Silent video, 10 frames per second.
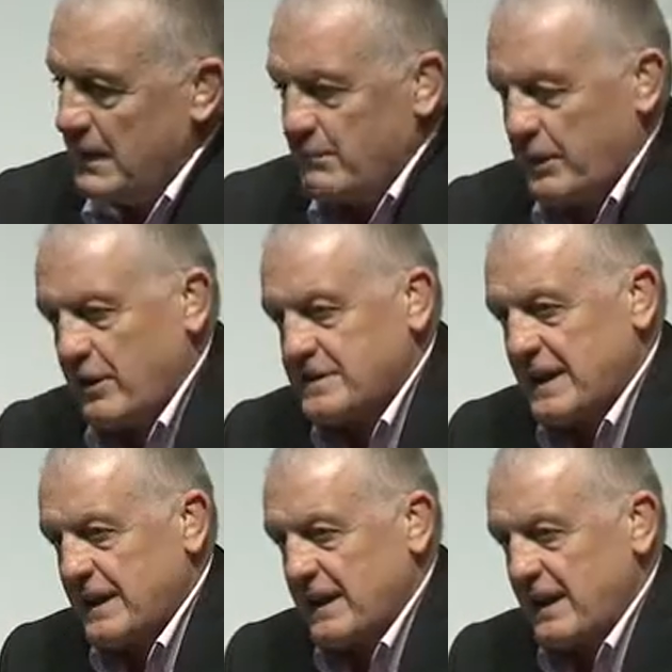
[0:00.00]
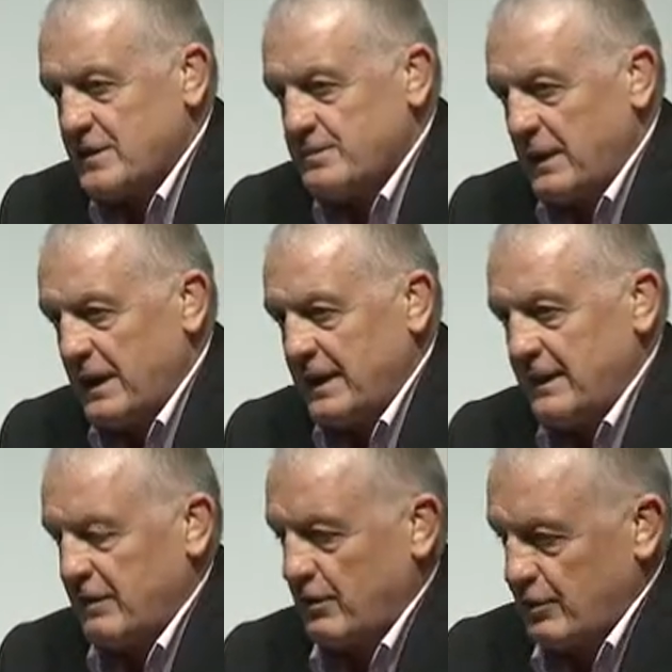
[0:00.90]
because that allows my
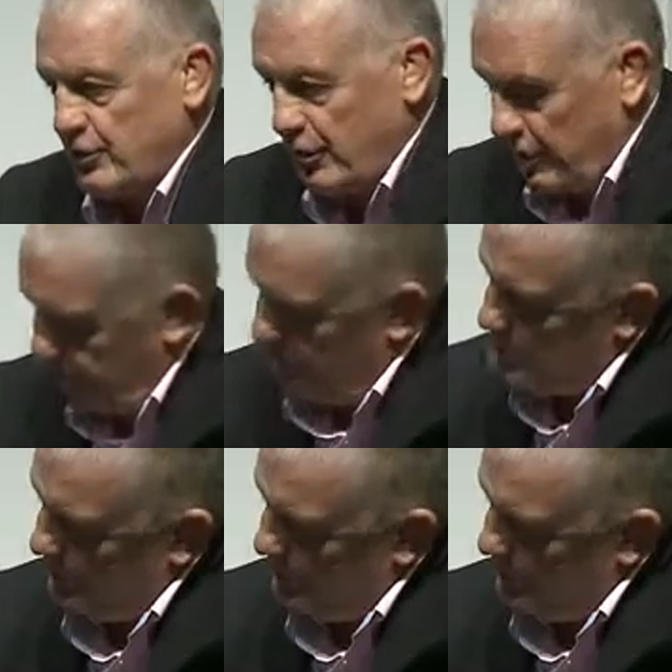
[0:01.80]
usual